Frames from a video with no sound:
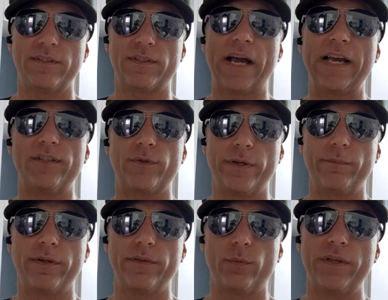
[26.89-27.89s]
just Ice Cream
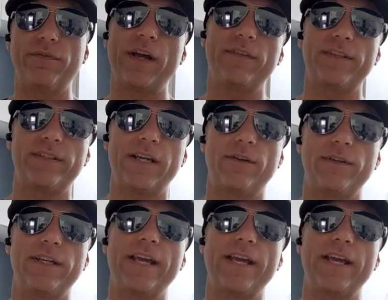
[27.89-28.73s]
Month. We found this out